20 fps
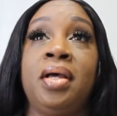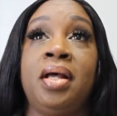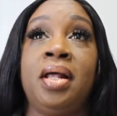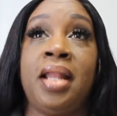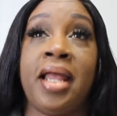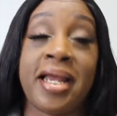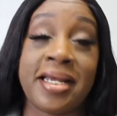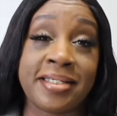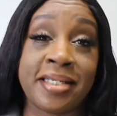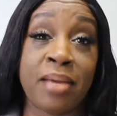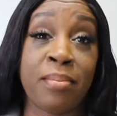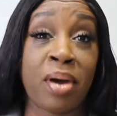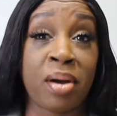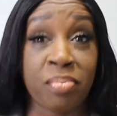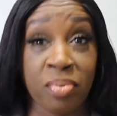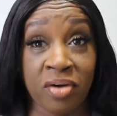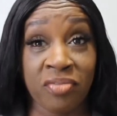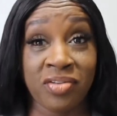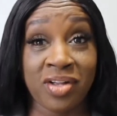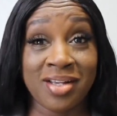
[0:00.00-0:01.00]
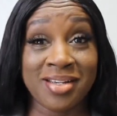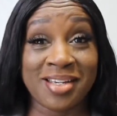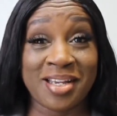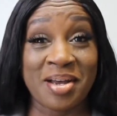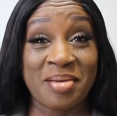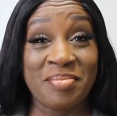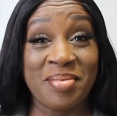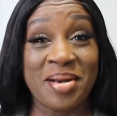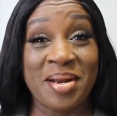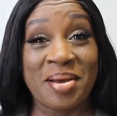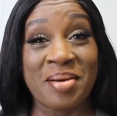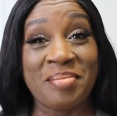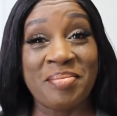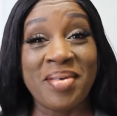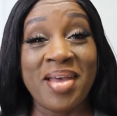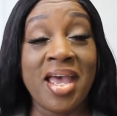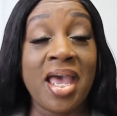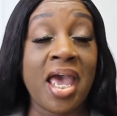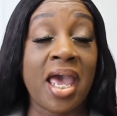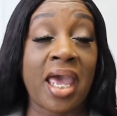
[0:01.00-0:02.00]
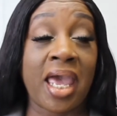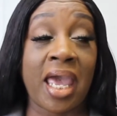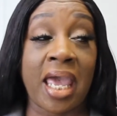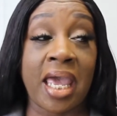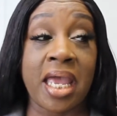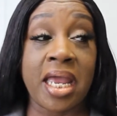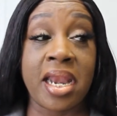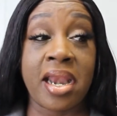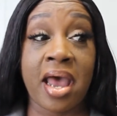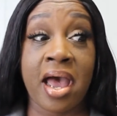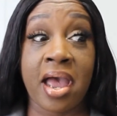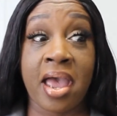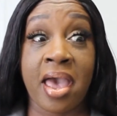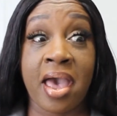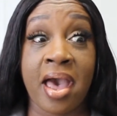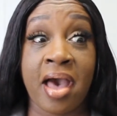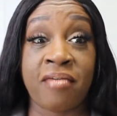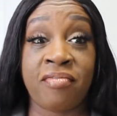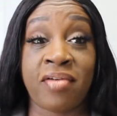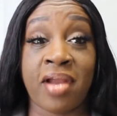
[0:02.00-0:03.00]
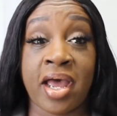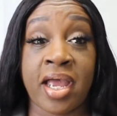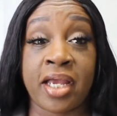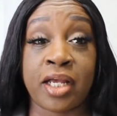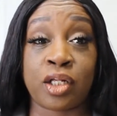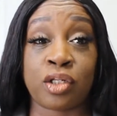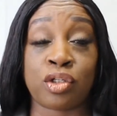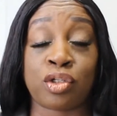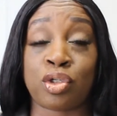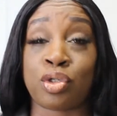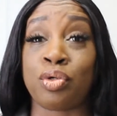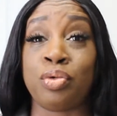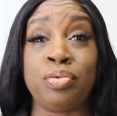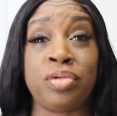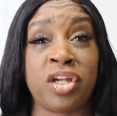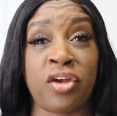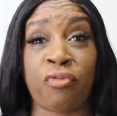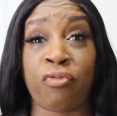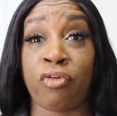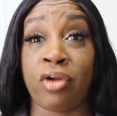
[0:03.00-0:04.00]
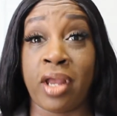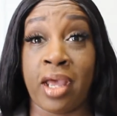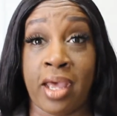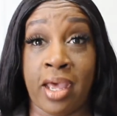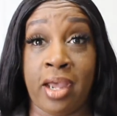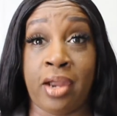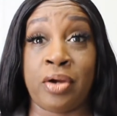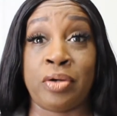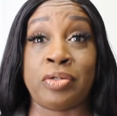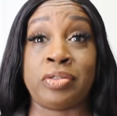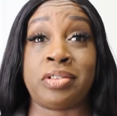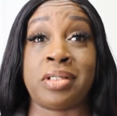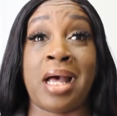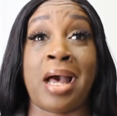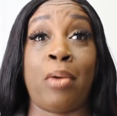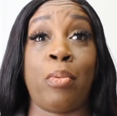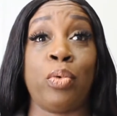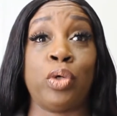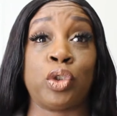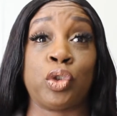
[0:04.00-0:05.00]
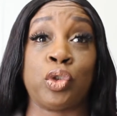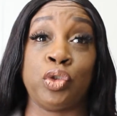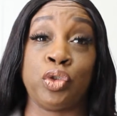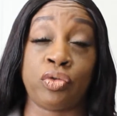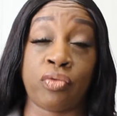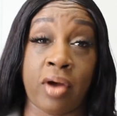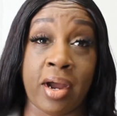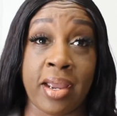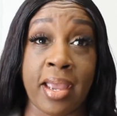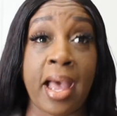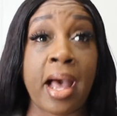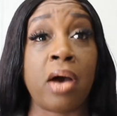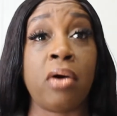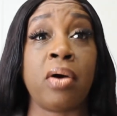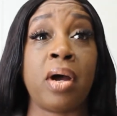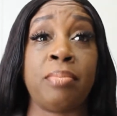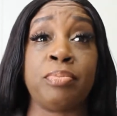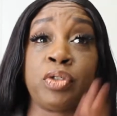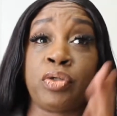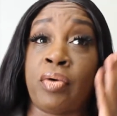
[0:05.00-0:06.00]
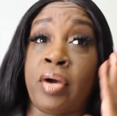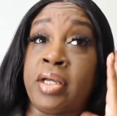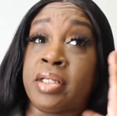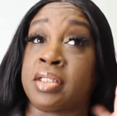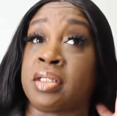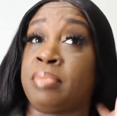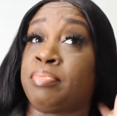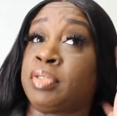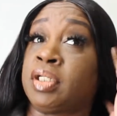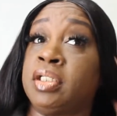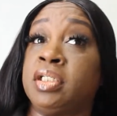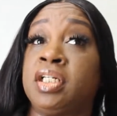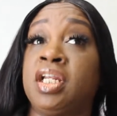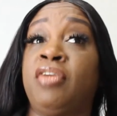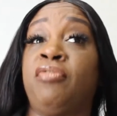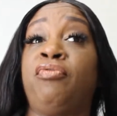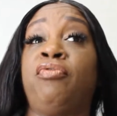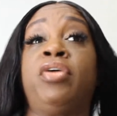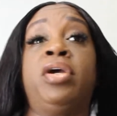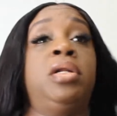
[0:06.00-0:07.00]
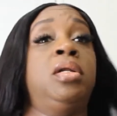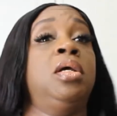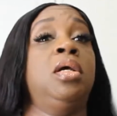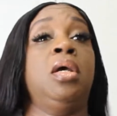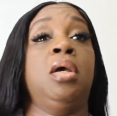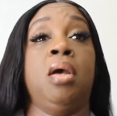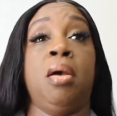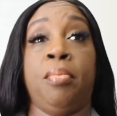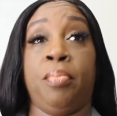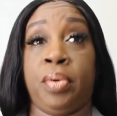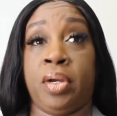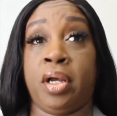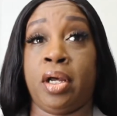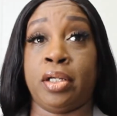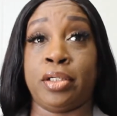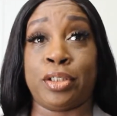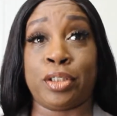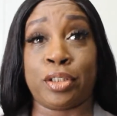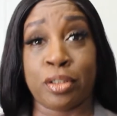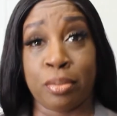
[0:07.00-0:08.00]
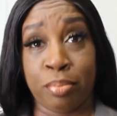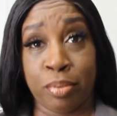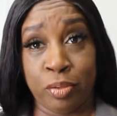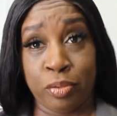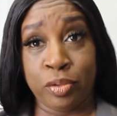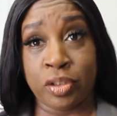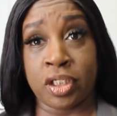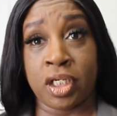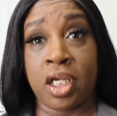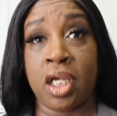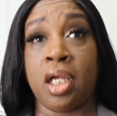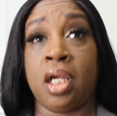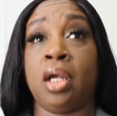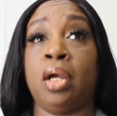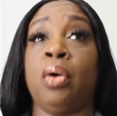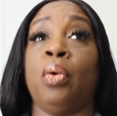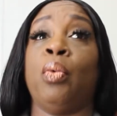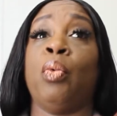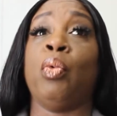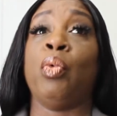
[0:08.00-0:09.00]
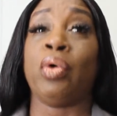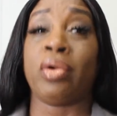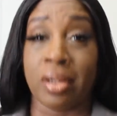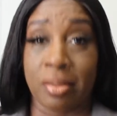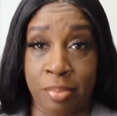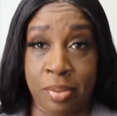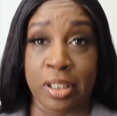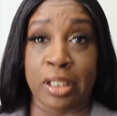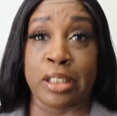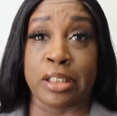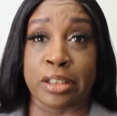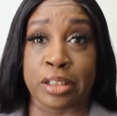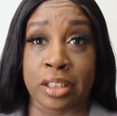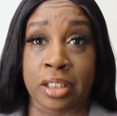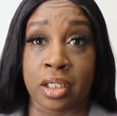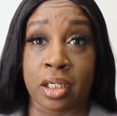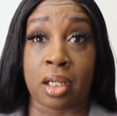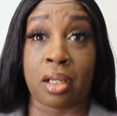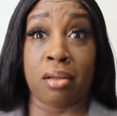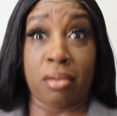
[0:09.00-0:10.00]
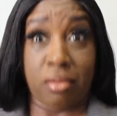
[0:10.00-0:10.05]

like I said, my birthday's coming up and I have like 2 different hairs I want to try out. I'm trying something different because the bougie on a budget.